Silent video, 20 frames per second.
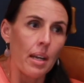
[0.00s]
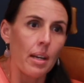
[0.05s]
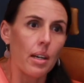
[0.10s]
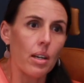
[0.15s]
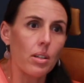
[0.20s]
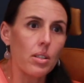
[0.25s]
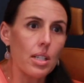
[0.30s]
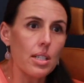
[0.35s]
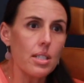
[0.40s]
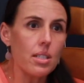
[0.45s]

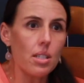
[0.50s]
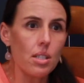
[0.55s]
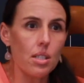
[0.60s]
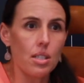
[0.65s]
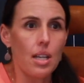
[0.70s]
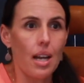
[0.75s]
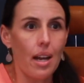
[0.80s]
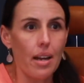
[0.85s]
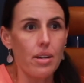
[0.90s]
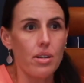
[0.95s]
Now just a
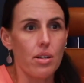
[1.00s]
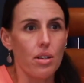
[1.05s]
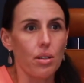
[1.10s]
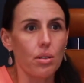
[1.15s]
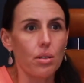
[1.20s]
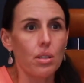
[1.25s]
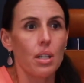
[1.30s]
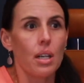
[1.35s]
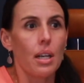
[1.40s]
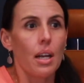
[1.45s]
side
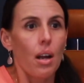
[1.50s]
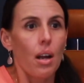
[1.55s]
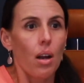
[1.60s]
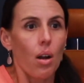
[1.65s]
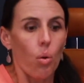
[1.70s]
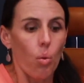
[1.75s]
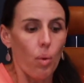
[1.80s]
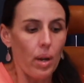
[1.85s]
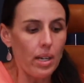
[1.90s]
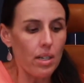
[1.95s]
note,
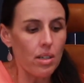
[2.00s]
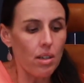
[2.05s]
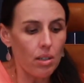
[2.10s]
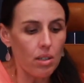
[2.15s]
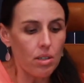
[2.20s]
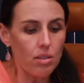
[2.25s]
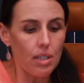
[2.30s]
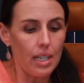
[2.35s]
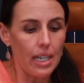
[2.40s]
when Dr.